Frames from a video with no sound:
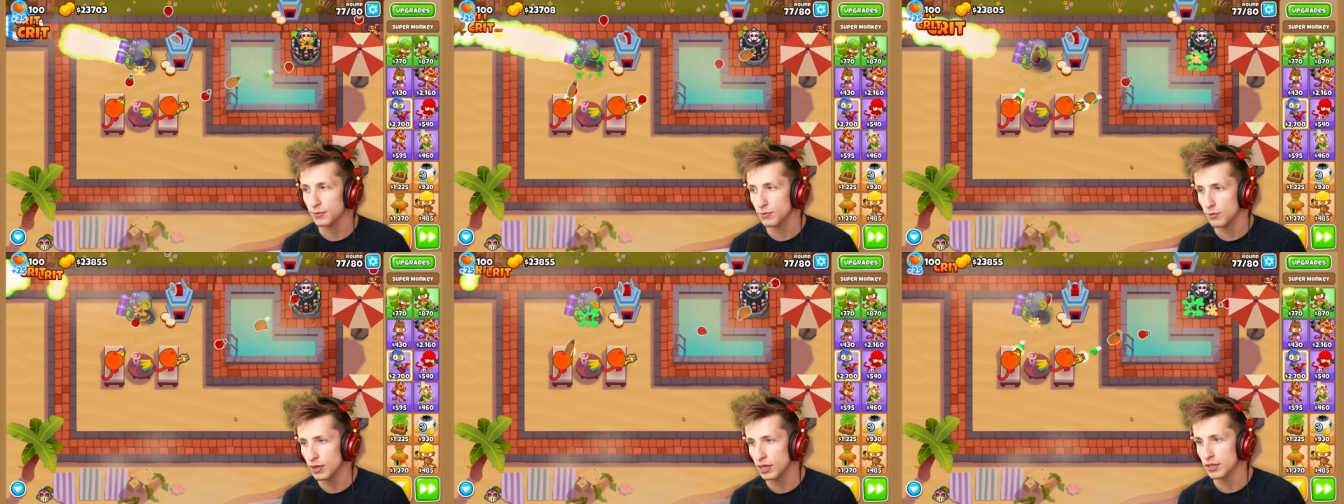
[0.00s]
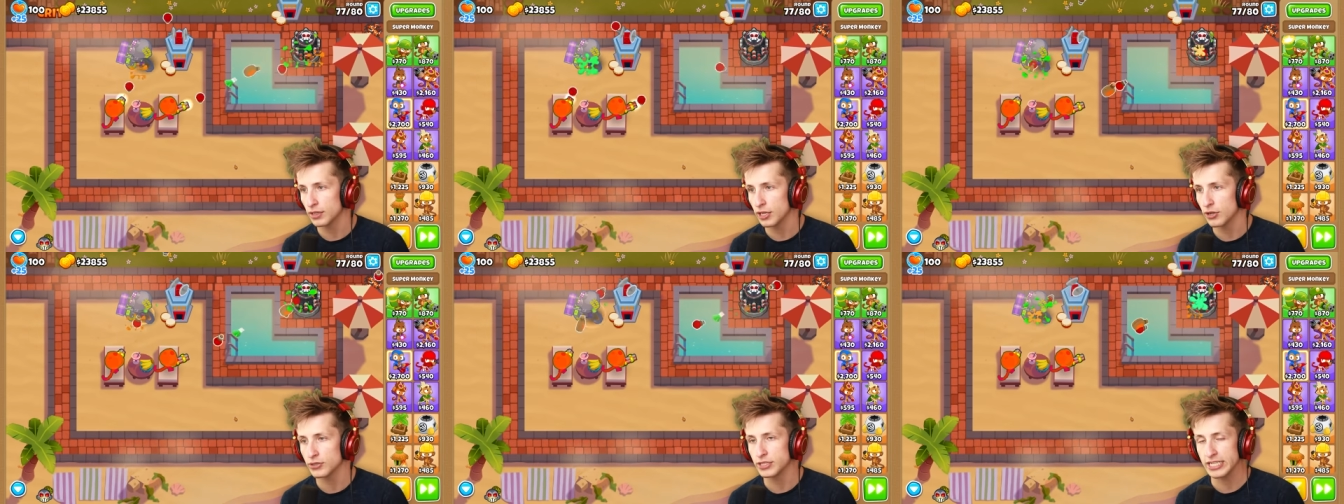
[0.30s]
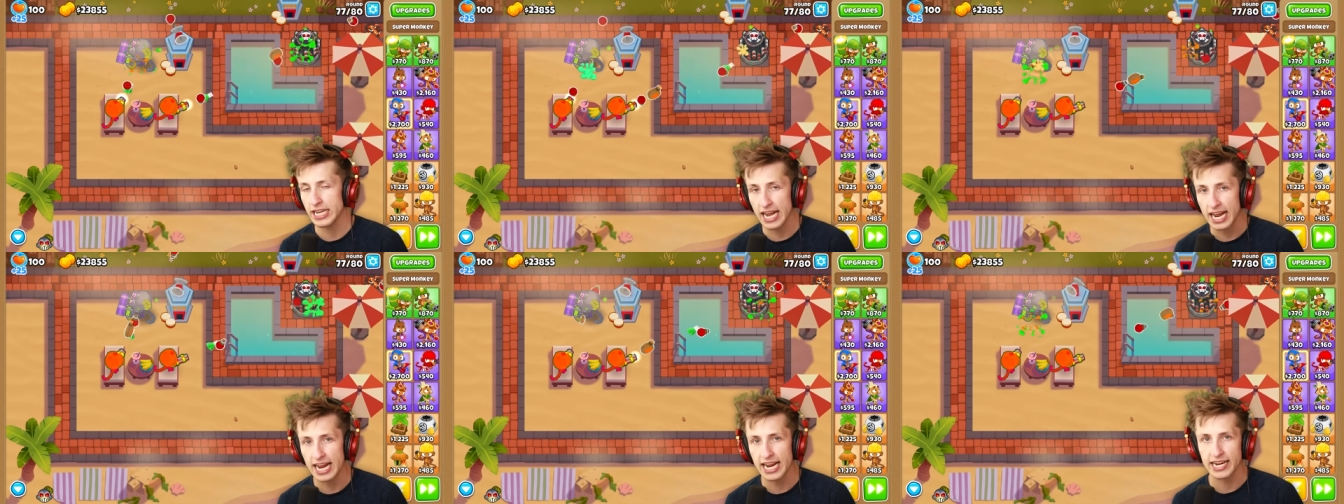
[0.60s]
well, it goes
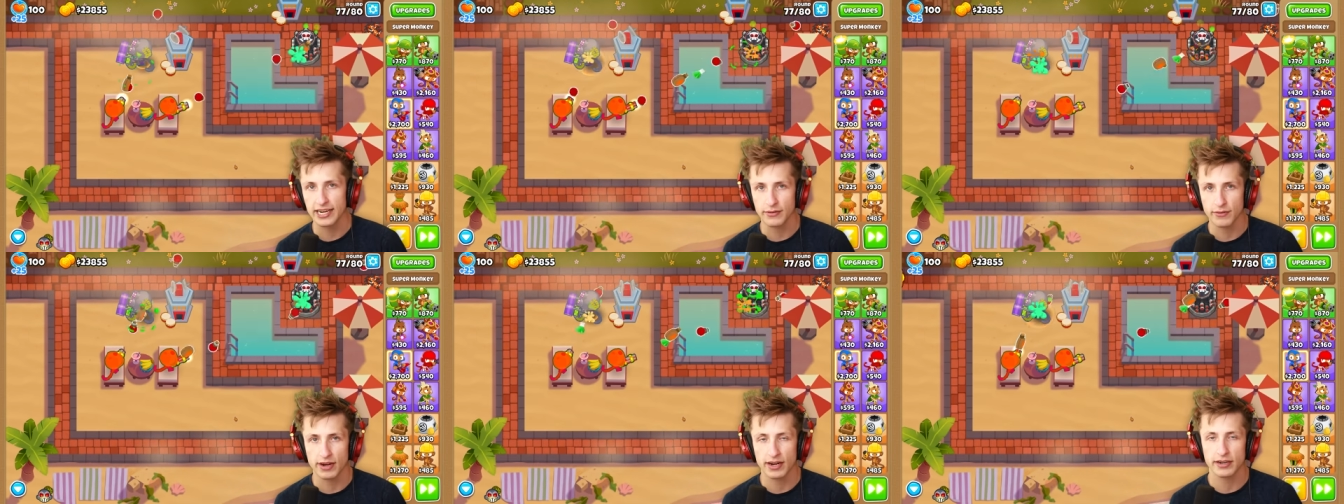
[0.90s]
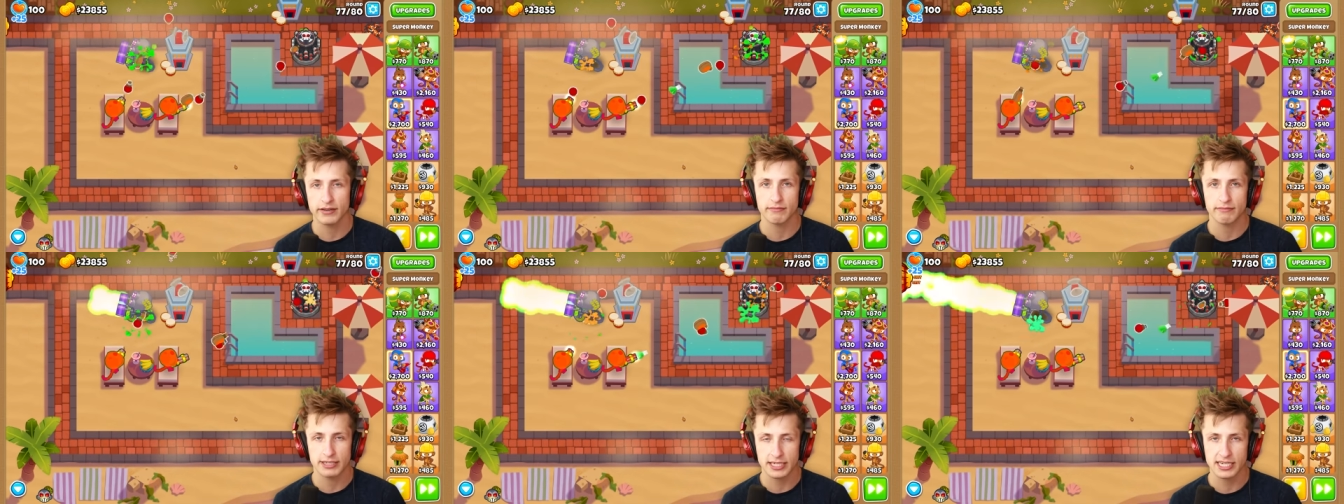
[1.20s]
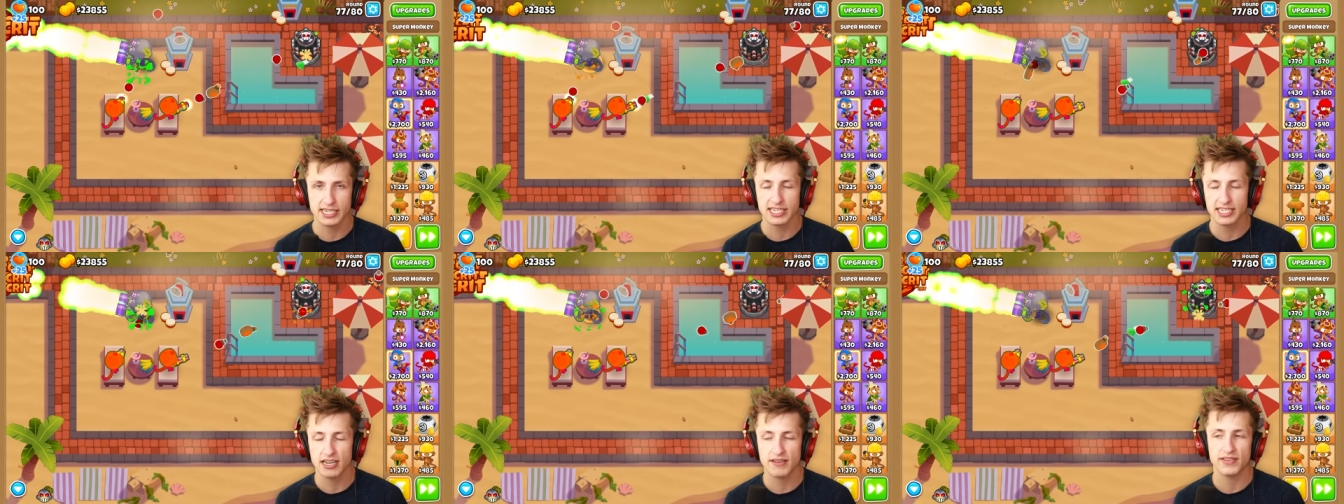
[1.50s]
to 8, right?
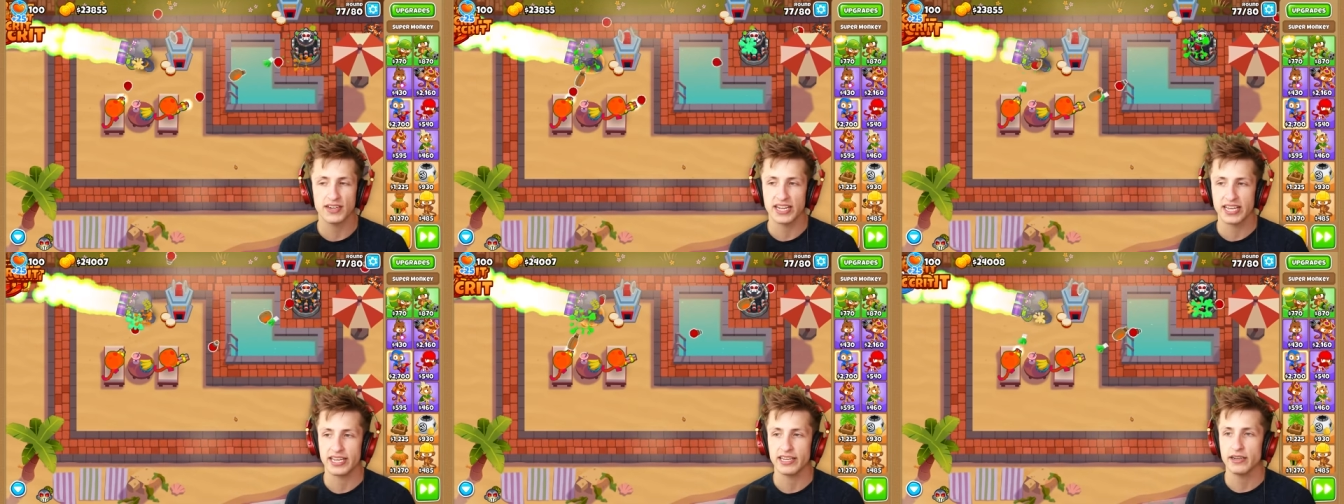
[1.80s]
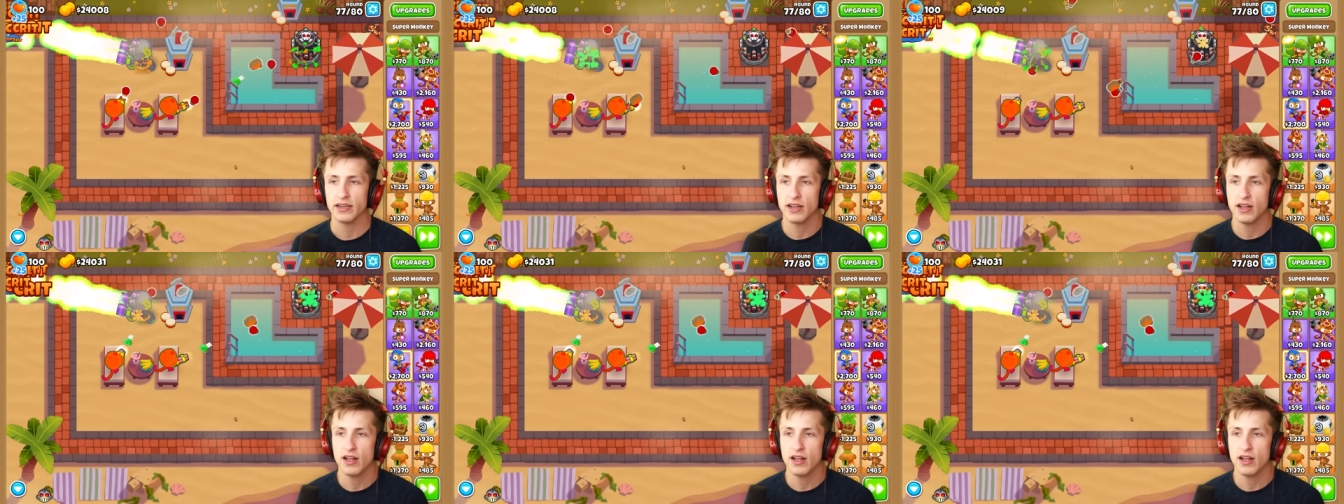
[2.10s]
Six, seven, eight.